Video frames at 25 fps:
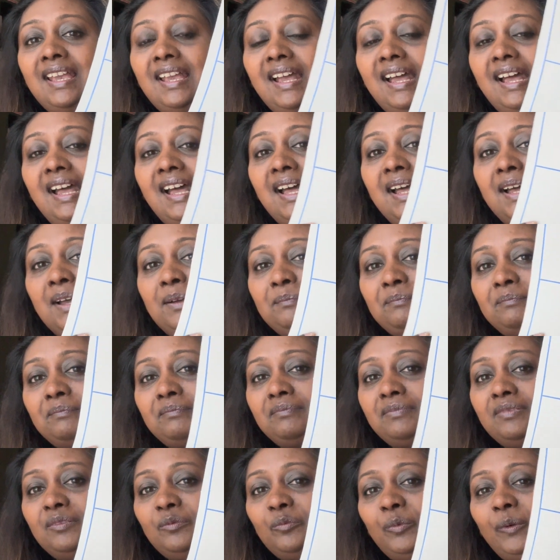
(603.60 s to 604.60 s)

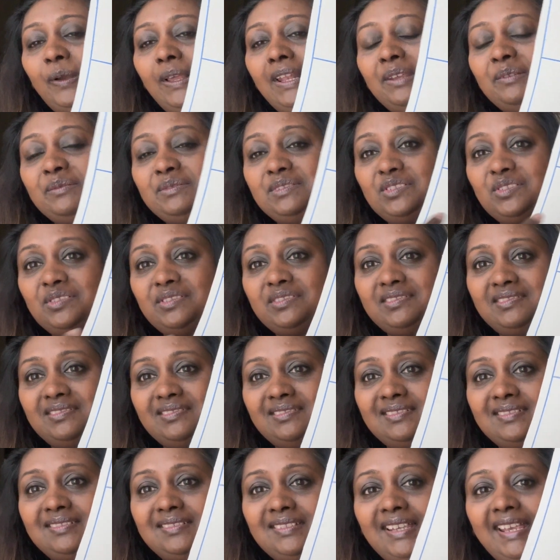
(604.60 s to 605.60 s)
While I was
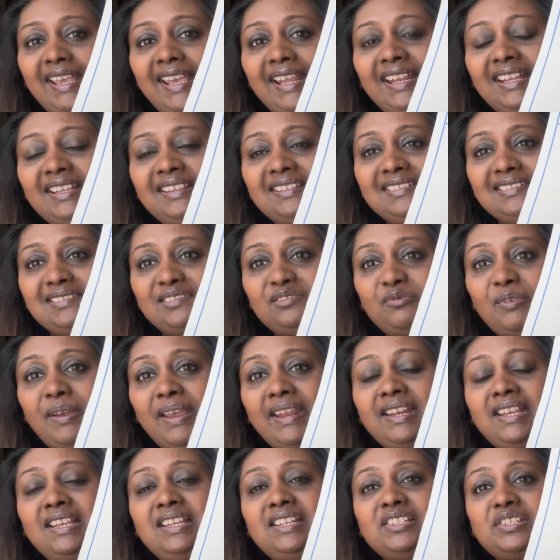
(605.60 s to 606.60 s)
just getting this
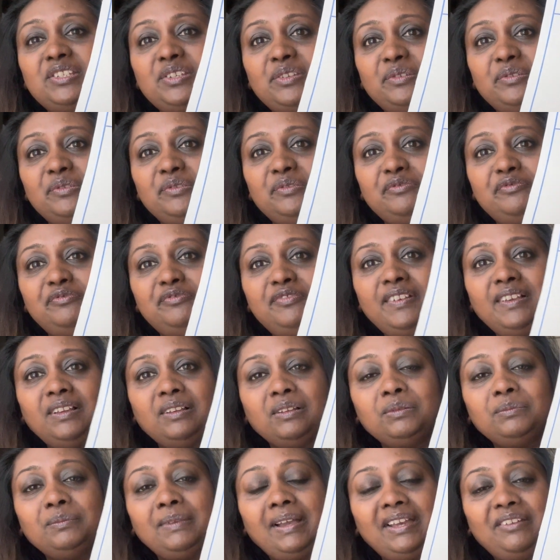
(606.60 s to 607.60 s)
ready to
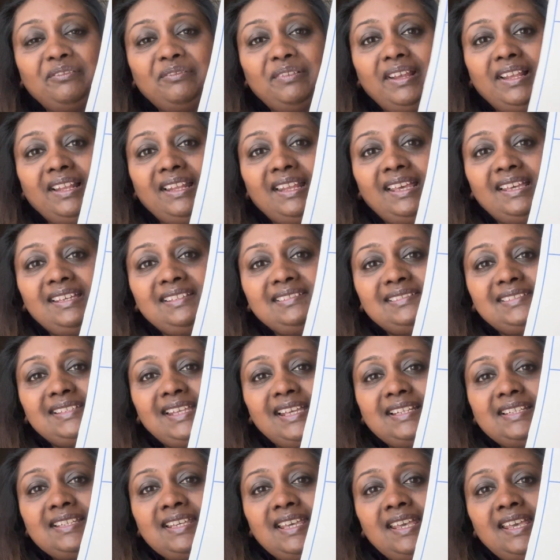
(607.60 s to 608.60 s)
film, I realized
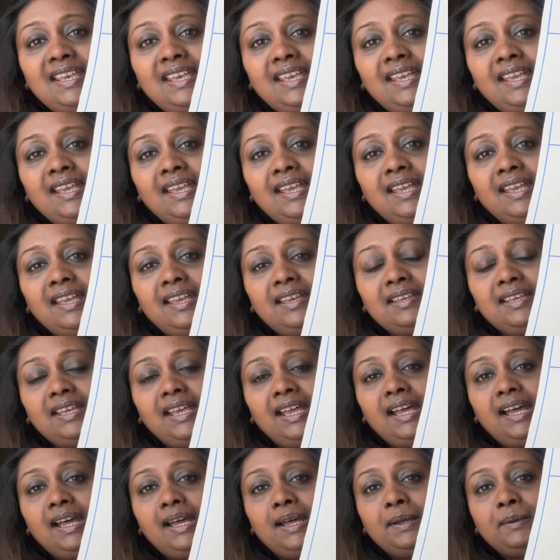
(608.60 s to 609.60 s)
that
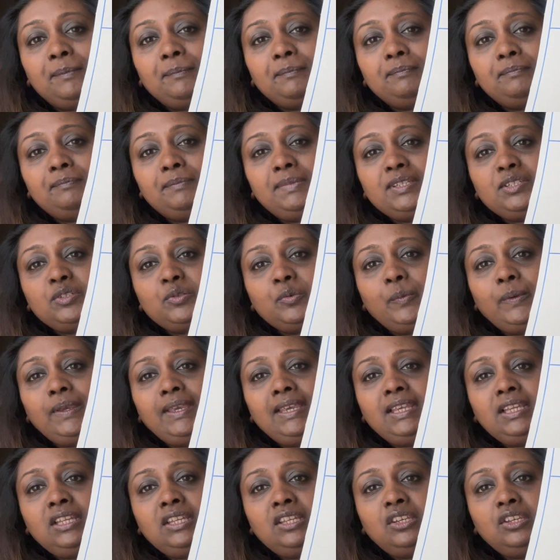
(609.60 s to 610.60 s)

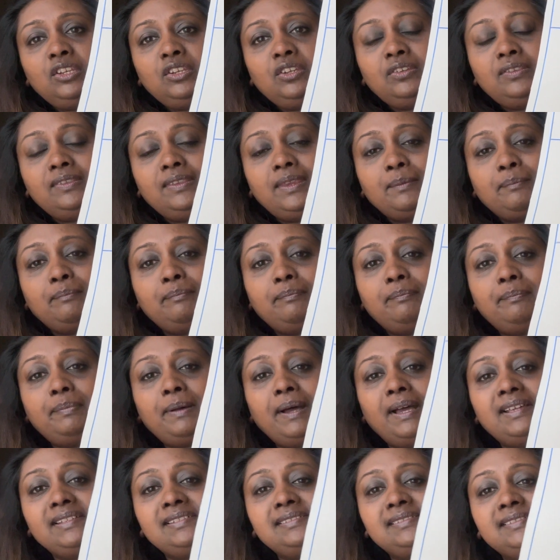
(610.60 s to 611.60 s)
between the
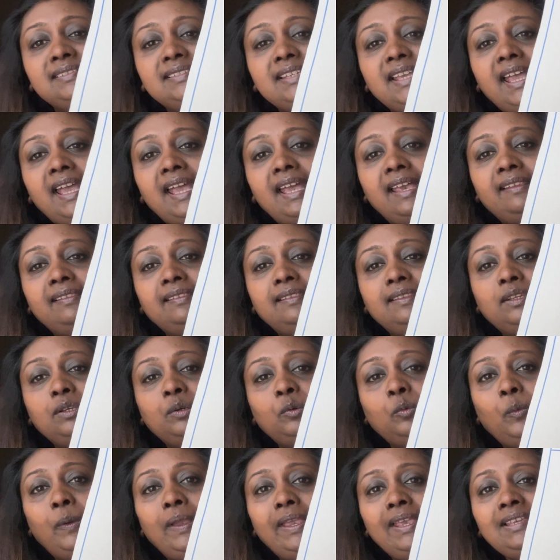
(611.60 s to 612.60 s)
bust and
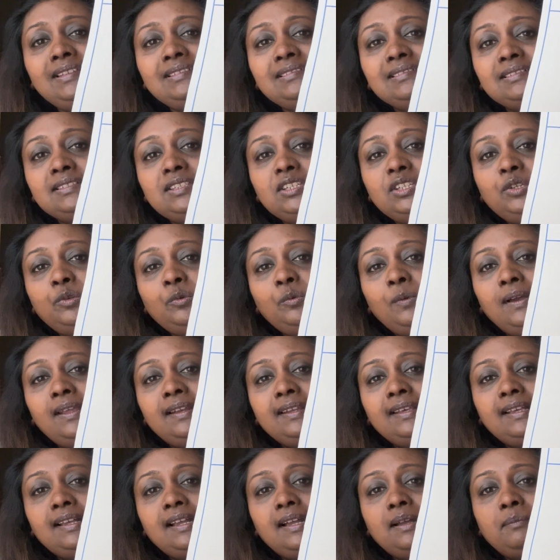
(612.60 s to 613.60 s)
the waist, you
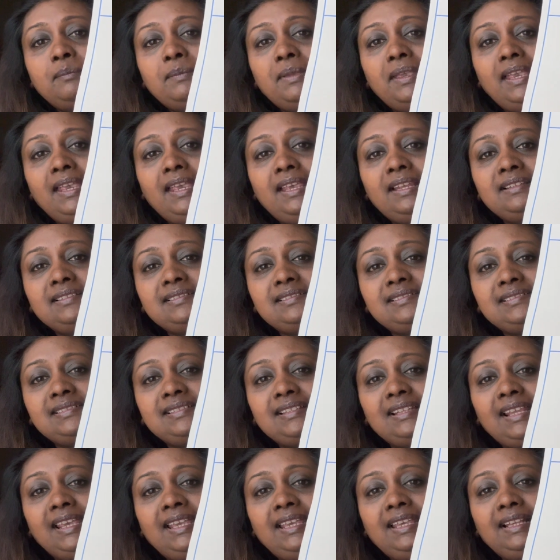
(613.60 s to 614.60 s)
want to come in
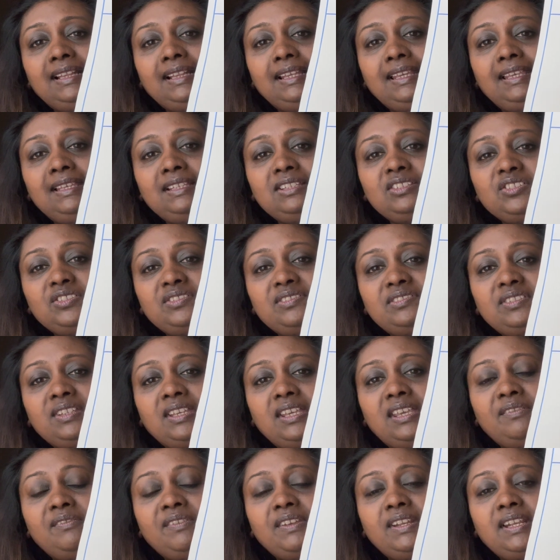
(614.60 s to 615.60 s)
slightly just
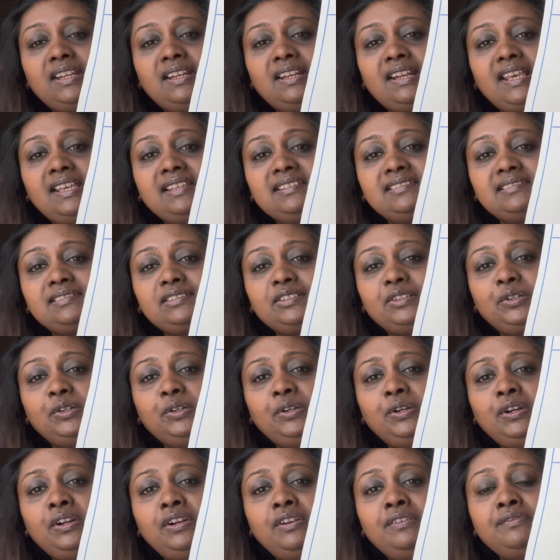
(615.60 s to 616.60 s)
to give it a nice
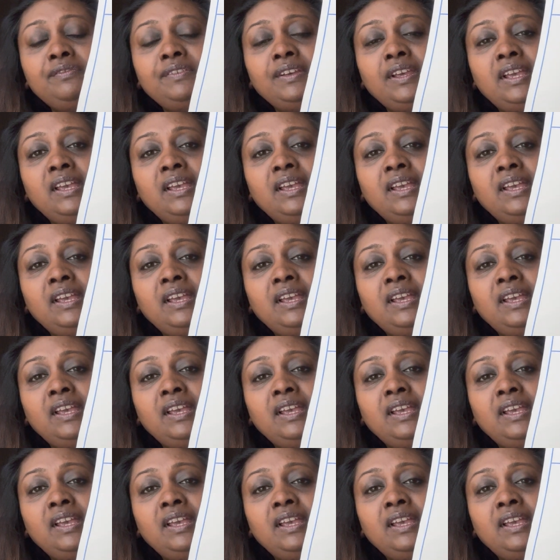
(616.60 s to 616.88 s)
curve,